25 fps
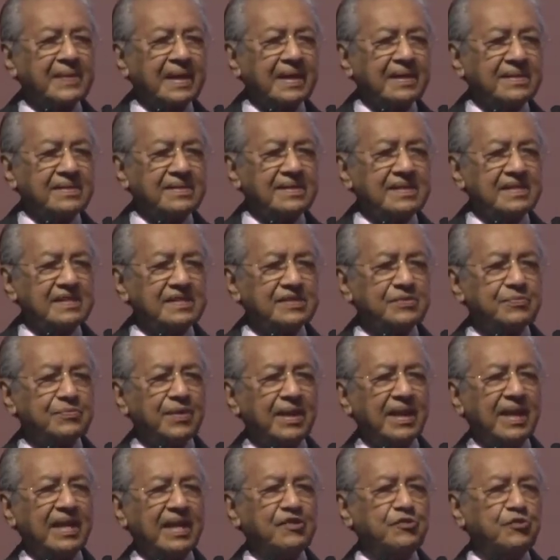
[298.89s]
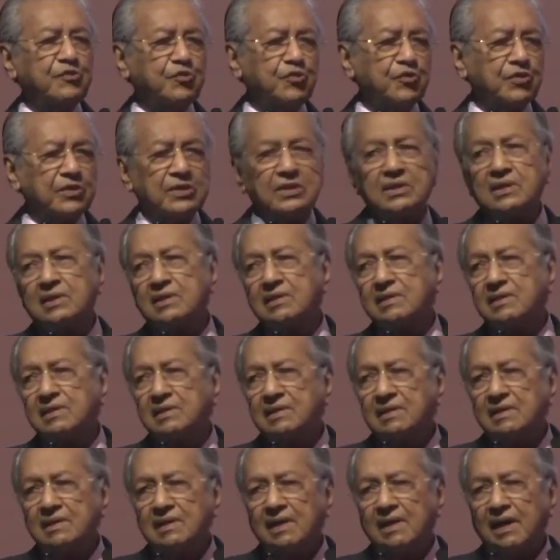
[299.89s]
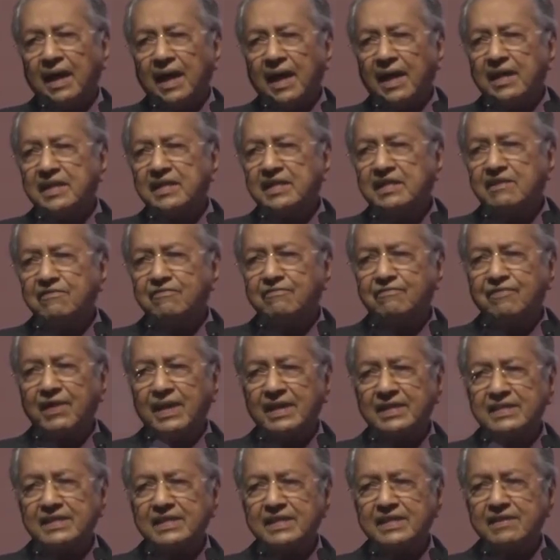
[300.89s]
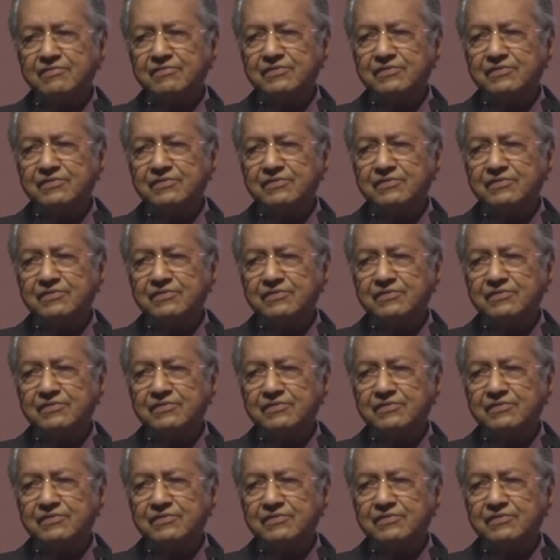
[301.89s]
This will ensure an effective